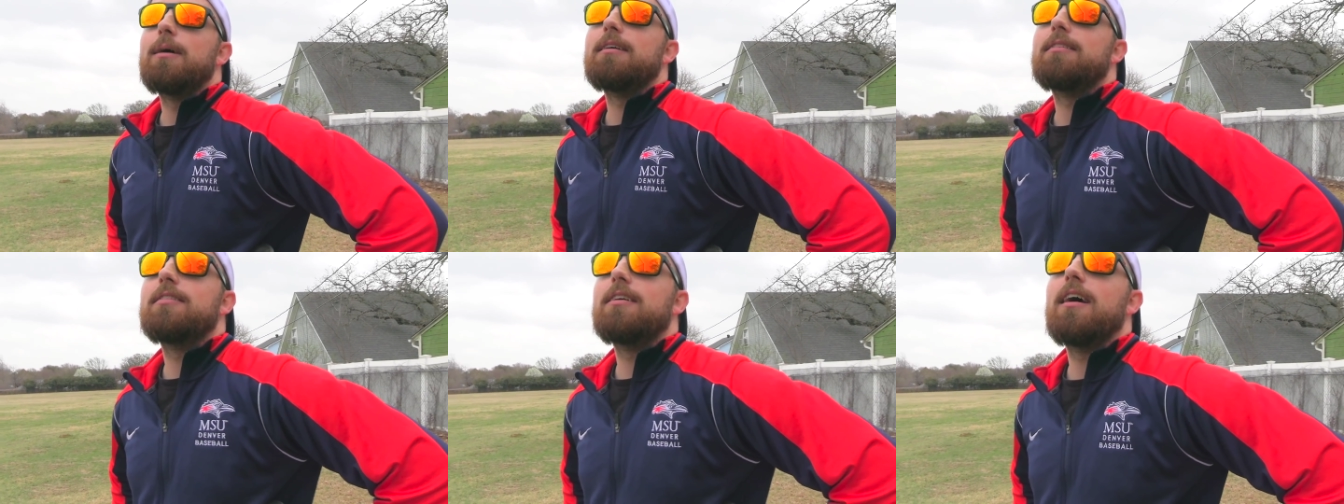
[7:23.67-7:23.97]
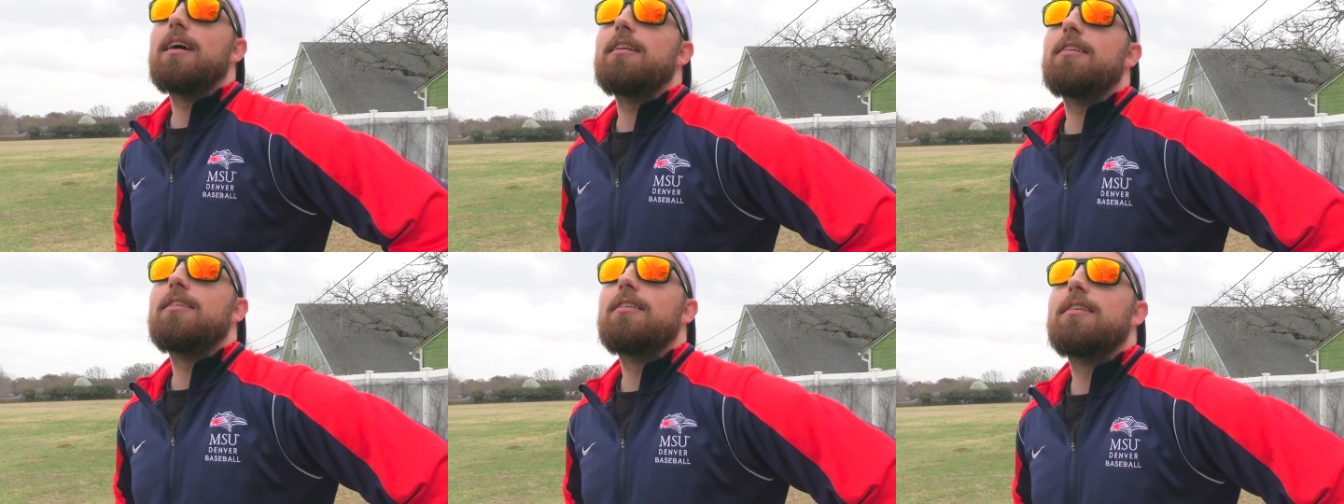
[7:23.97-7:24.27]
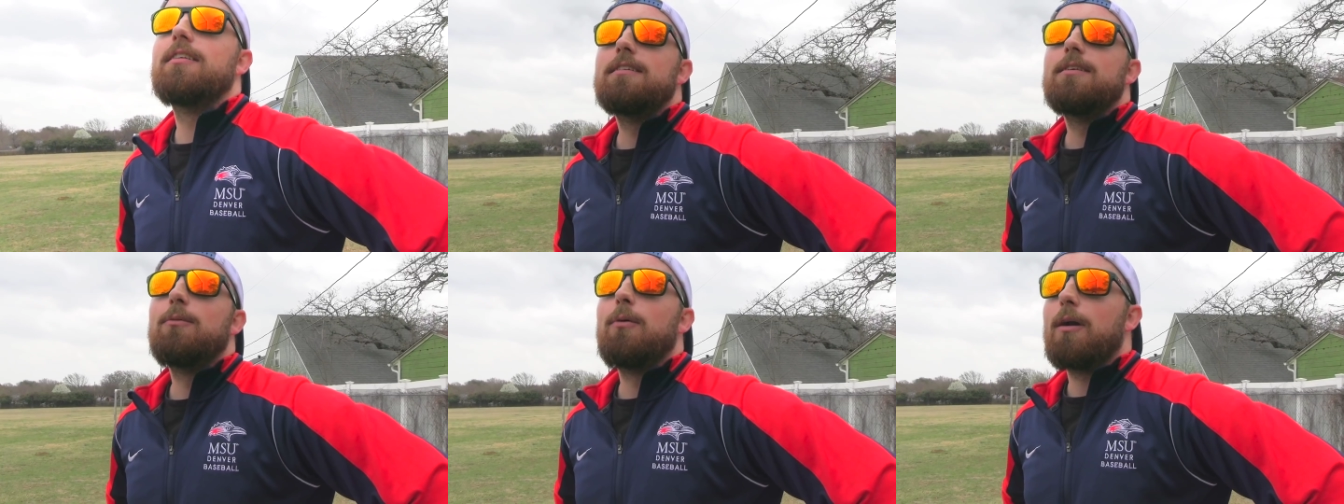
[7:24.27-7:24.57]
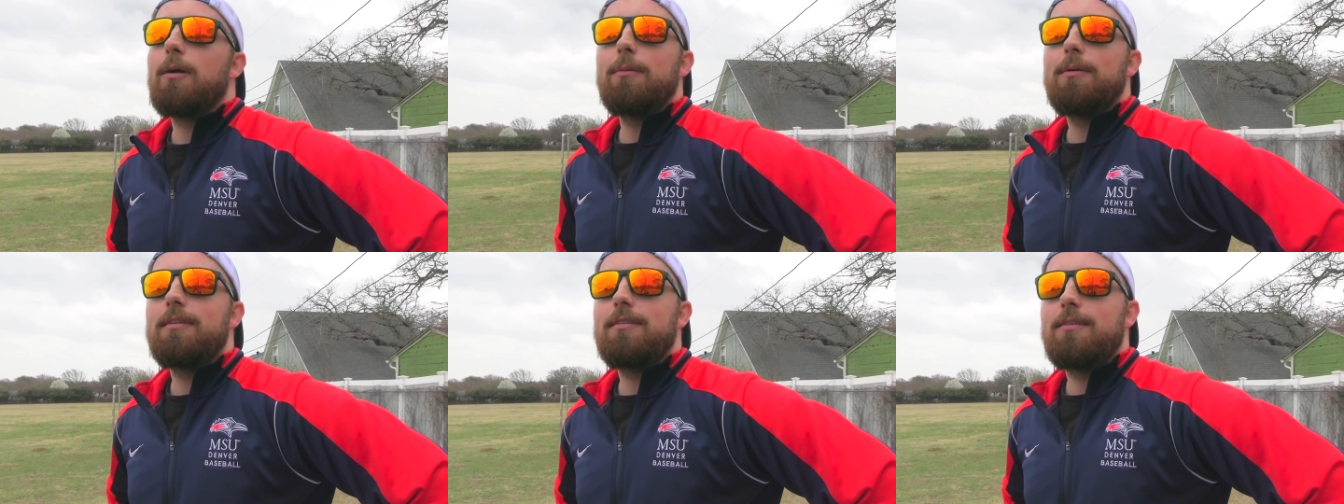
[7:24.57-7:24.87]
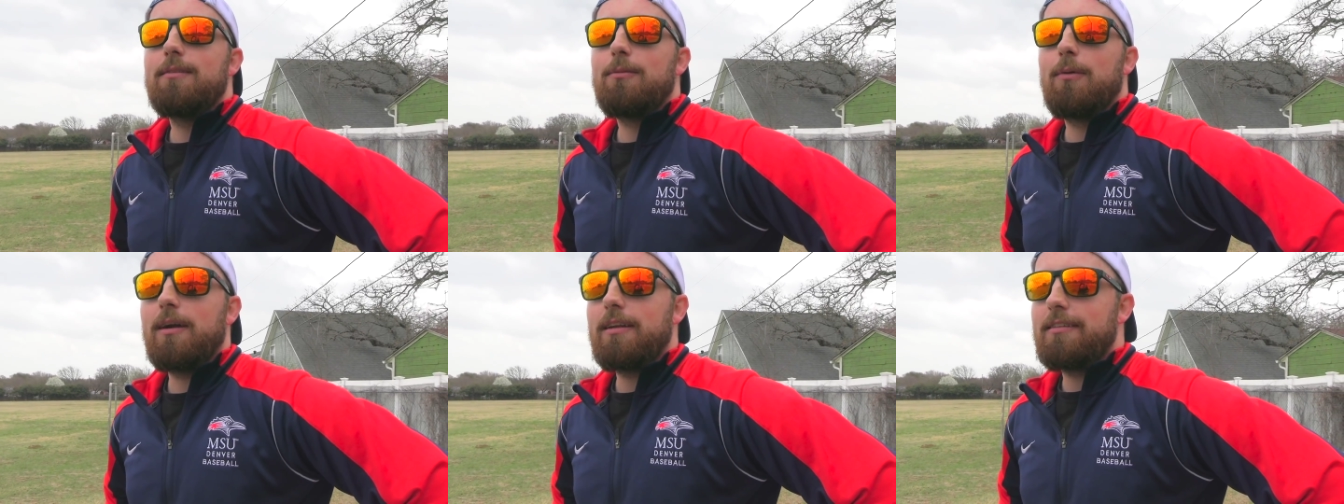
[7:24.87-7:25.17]
Makes sense. What are we,
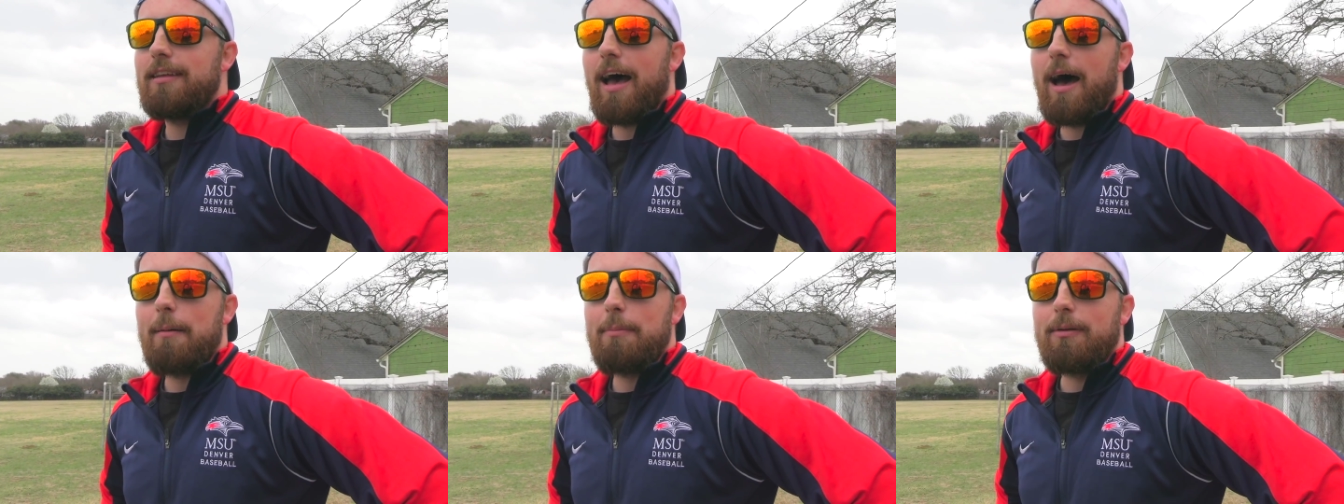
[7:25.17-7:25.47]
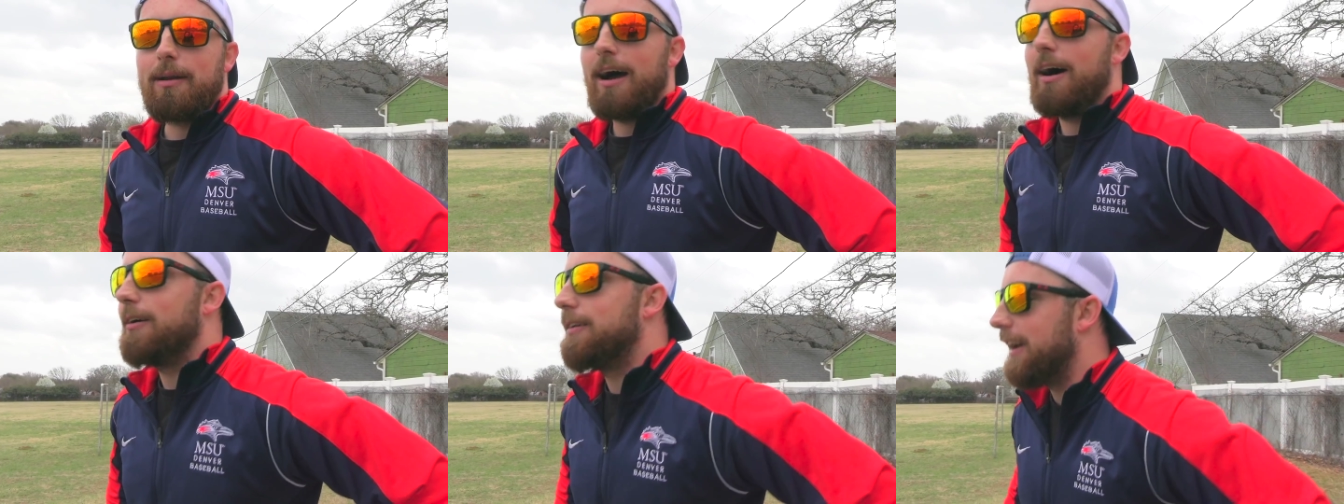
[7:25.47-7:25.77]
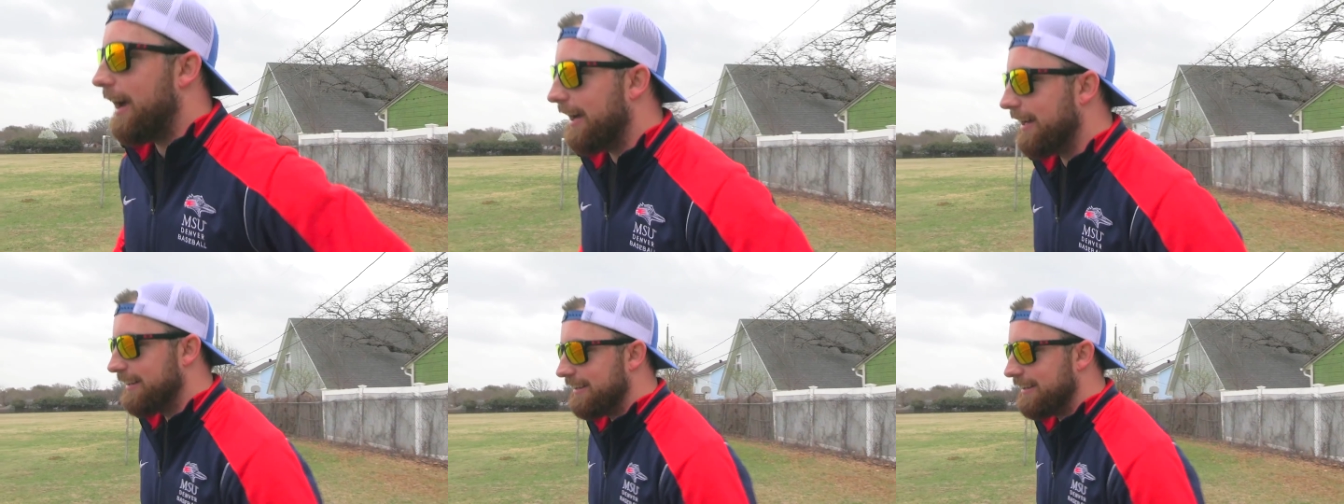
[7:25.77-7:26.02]
what is happening? Okay,